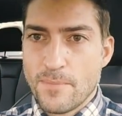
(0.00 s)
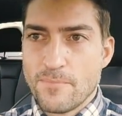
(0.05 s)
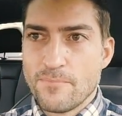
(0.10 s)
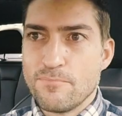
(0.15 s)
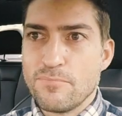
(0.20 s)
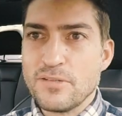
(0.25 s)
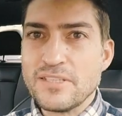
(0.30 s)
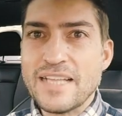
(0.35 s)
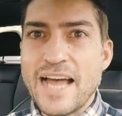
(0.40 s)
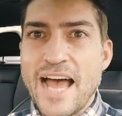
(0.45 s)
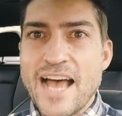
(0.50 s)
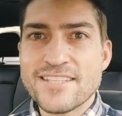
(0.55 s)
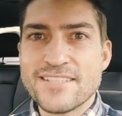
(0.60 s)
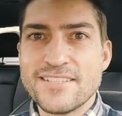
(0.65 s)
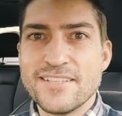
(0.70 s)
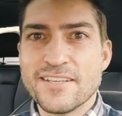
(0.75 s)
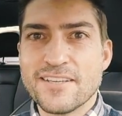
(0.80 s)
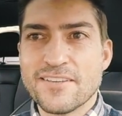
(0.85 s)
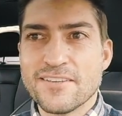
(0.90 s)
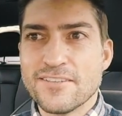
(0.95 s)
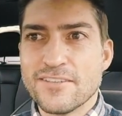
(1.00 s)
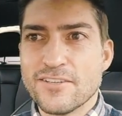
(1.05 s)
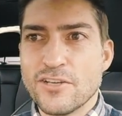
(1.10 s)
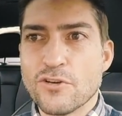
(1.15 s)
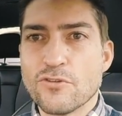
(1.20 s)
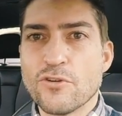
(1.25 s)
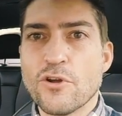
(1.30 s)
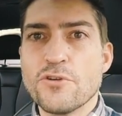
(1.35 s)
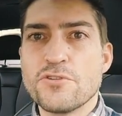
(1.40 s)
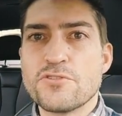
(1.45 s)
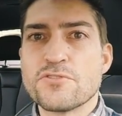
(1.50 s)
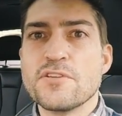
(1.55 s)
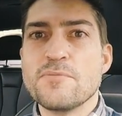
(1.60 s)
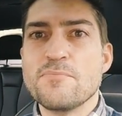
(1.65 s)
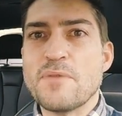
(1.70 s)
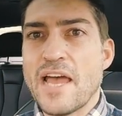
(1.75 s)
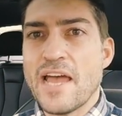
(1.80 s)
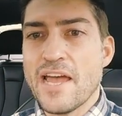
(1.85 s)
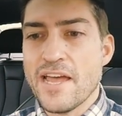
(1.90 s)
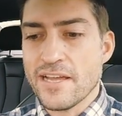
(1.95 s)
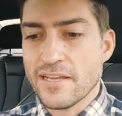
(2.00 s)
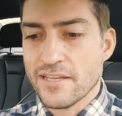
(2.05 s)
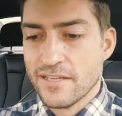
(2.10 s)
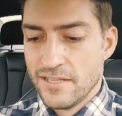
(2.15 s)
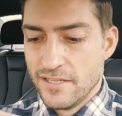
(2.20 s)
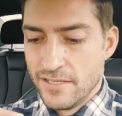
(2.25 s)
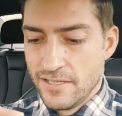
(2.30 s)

plastic grocery bag